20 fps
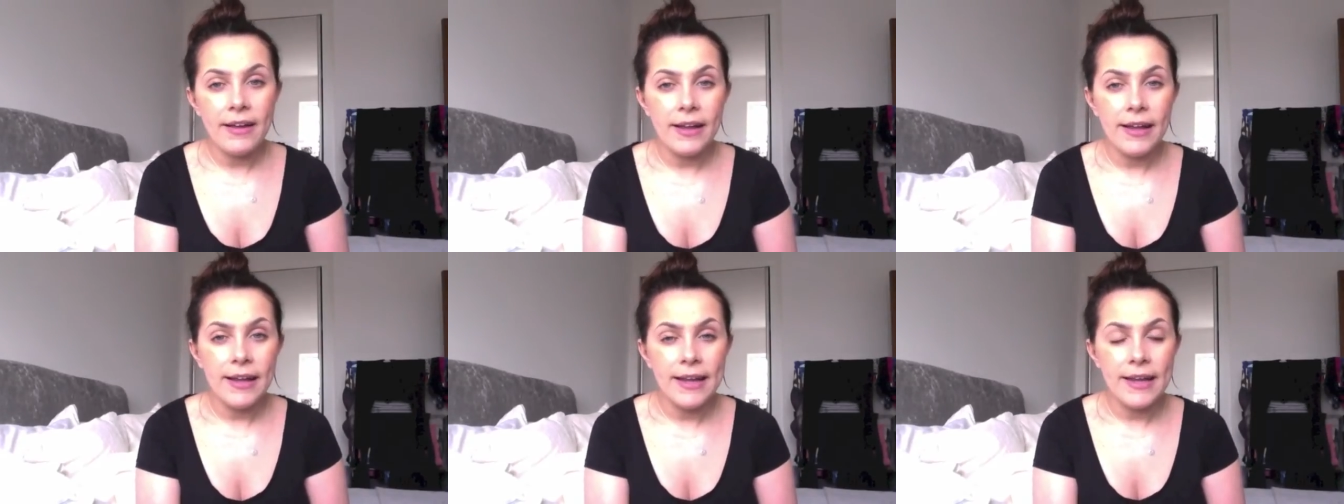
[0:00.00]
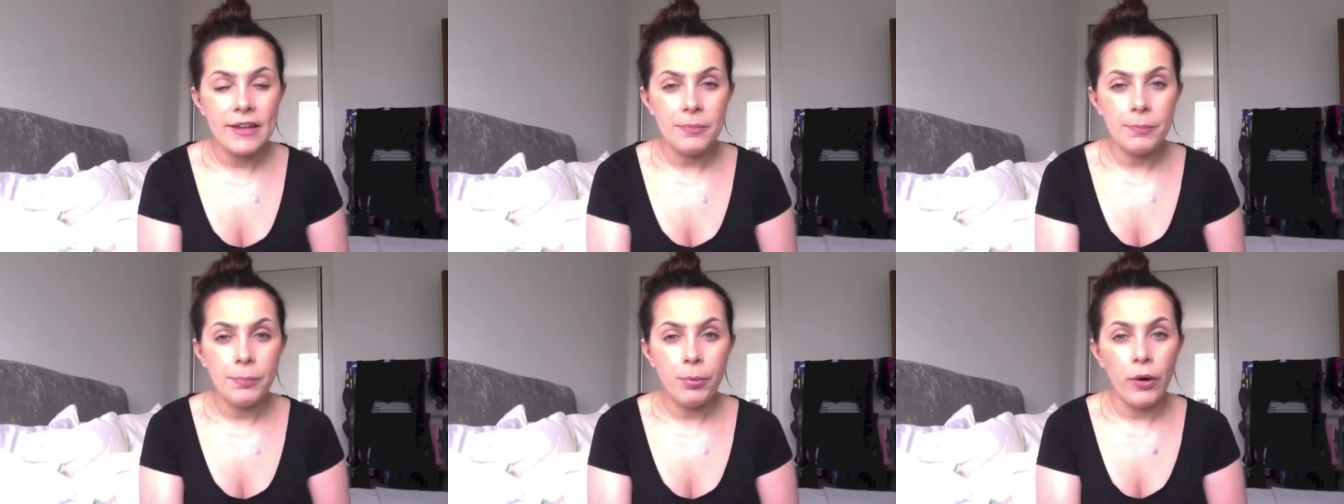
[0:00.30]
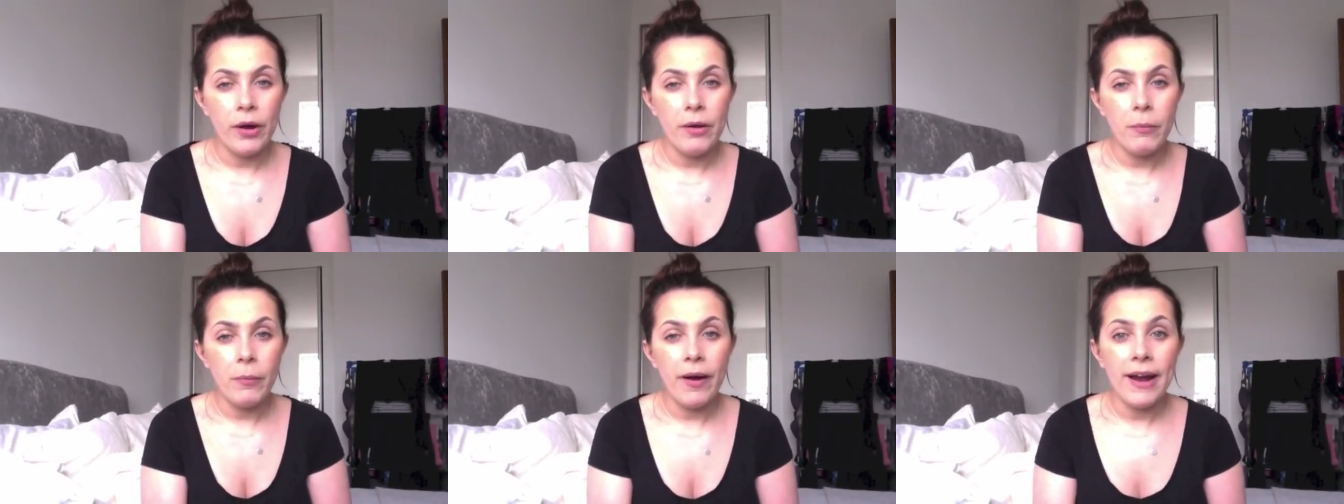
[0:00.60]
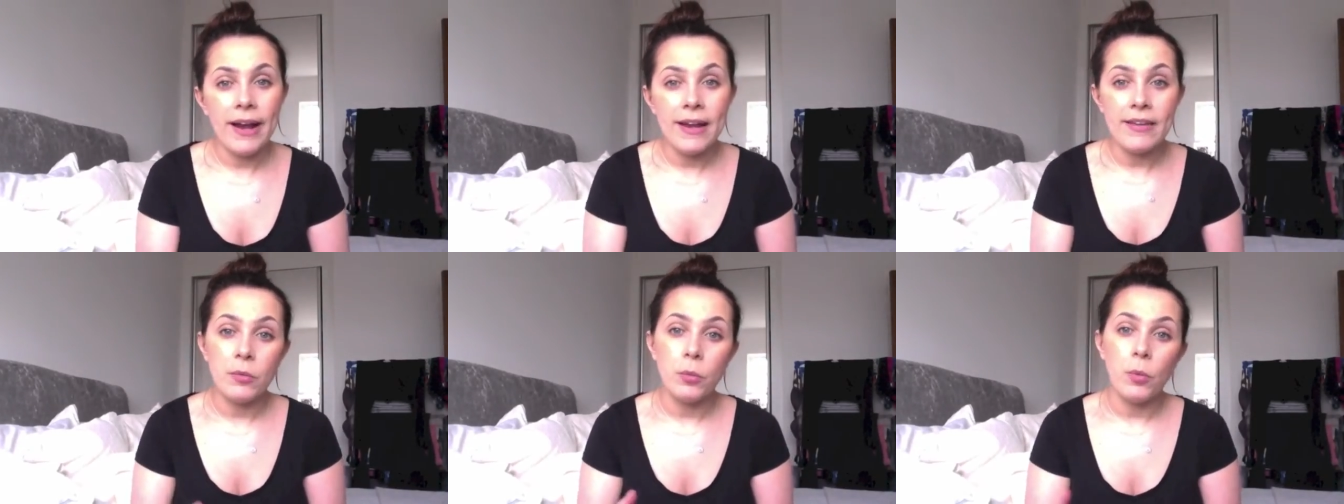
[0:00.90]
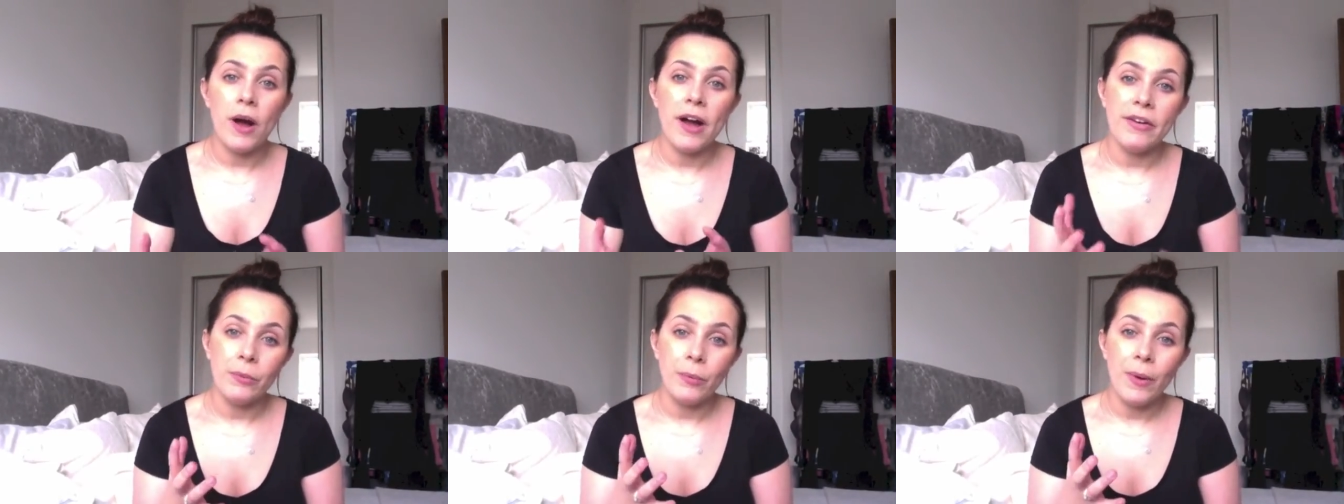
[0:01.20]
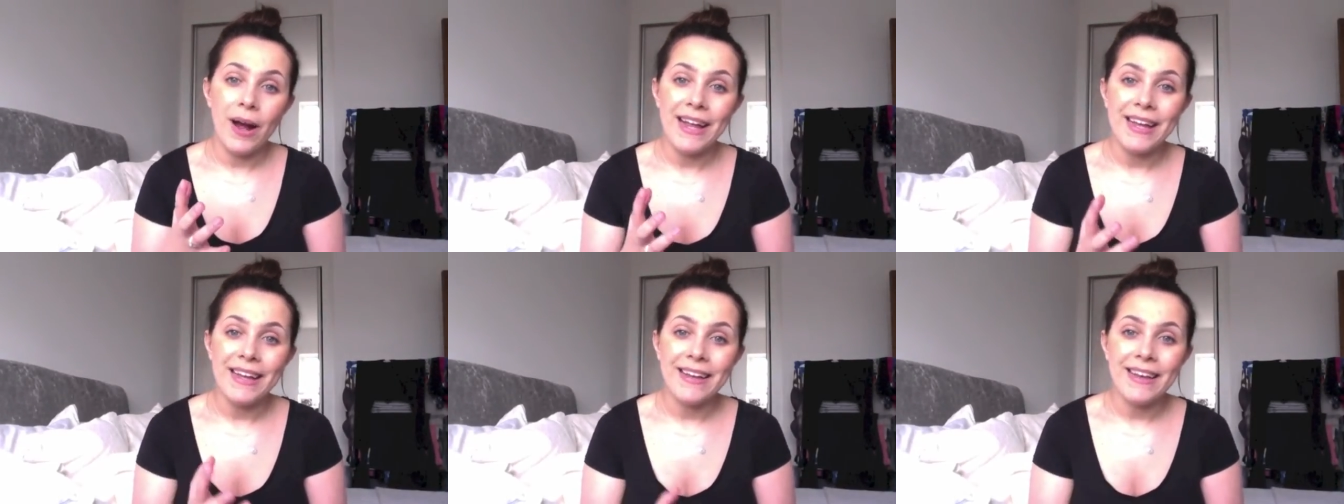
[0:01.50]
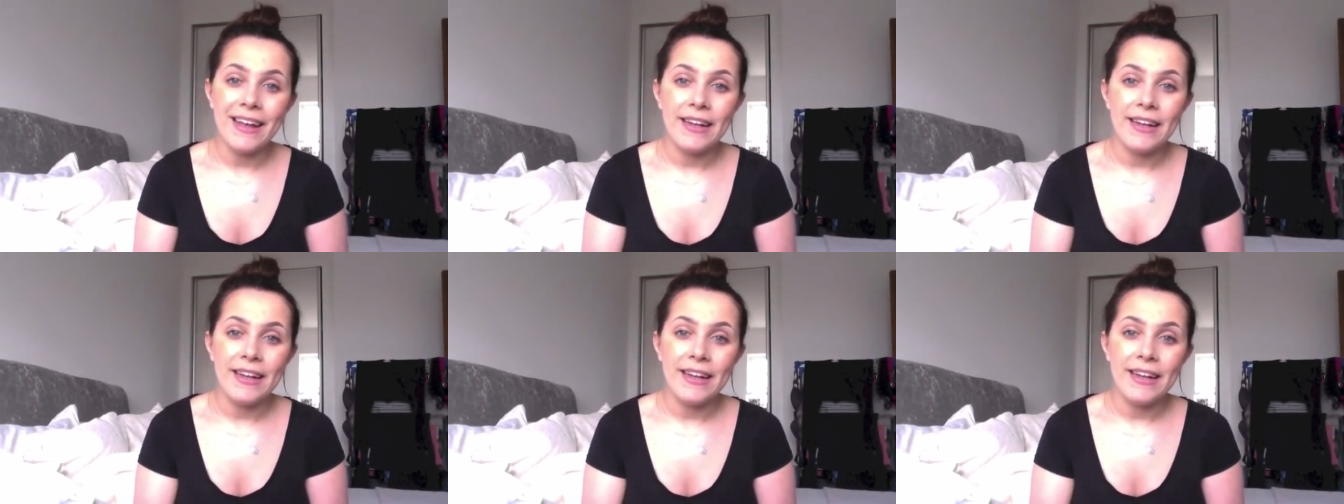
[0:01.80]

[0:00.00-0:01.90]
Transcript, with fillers: his point where he's wide awake